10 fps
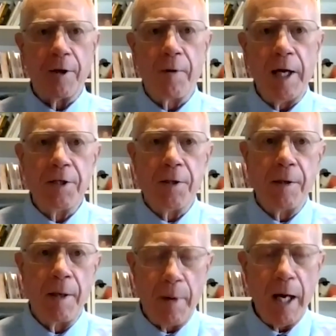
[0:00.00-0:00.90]
the Creation
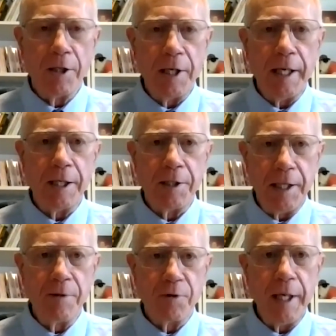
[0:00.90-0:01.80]
Apologetics
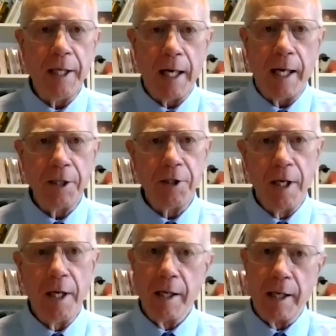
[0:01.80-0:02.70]
Training College.
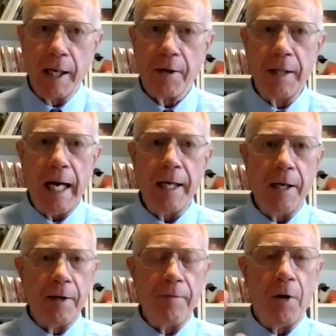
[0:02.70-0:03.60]
Click on that.
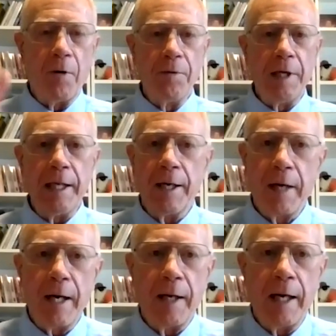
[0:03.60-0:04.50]
It'll give you a whole detailed
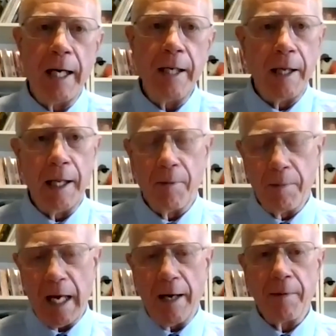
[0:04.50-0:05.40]
outline and
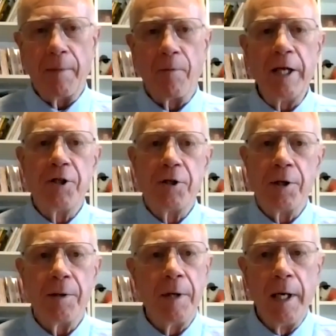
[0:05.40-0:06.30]
how to
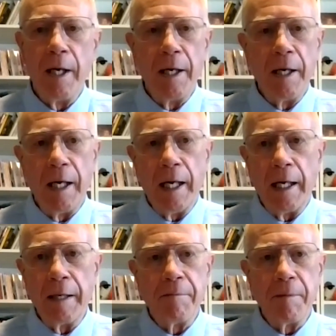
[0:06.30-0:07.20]
register
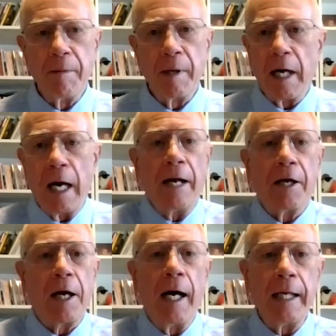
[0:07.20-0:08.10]
and how to
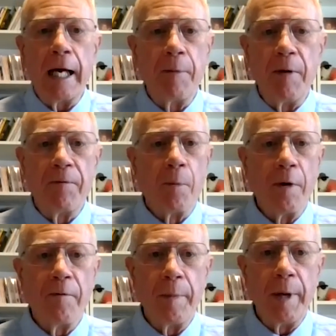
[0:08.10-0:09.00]
contact me for more
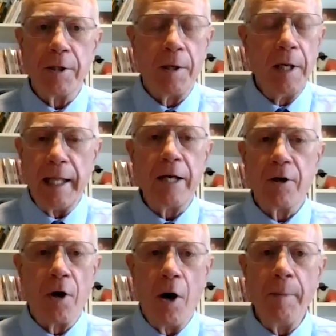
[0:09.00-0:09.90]
information. They can
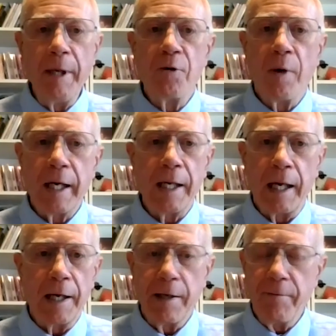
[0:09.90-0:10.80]
call me directly.
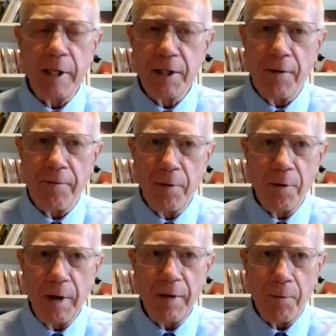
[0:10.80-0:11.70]
I give my cell phone
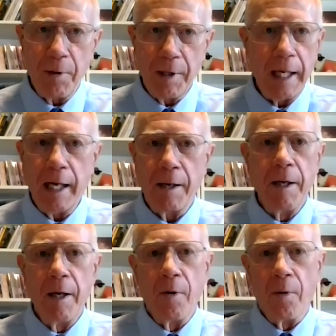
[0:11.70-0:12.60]
away if they want that,
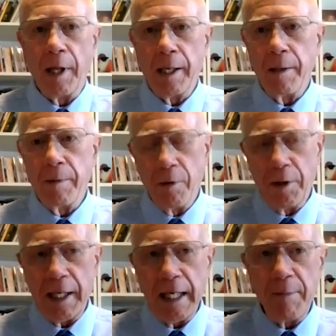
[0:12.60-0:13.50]
or they can do
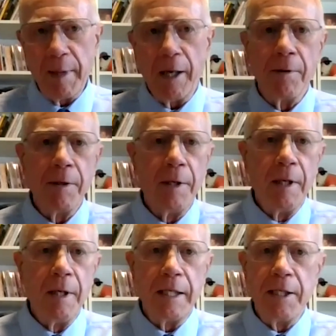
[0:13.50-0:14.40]
the email.
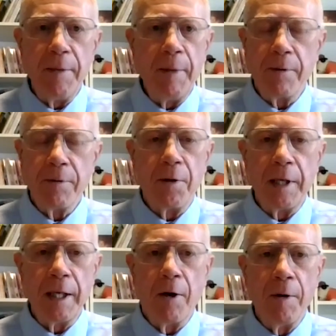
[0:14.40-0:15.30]
There's email. So
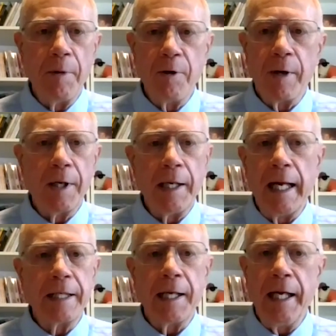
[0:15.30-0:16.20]
they can get a hold of me directly and
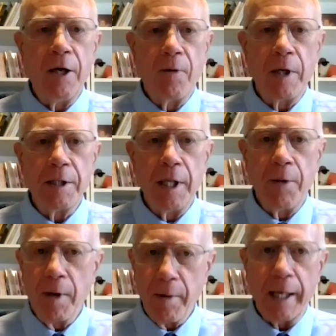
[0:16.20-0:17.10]
ask any question they
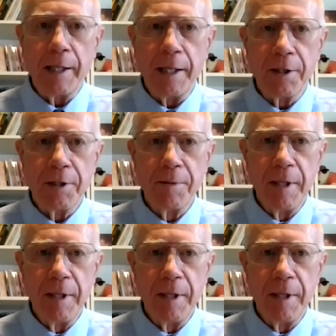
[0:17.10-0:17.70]
want about this.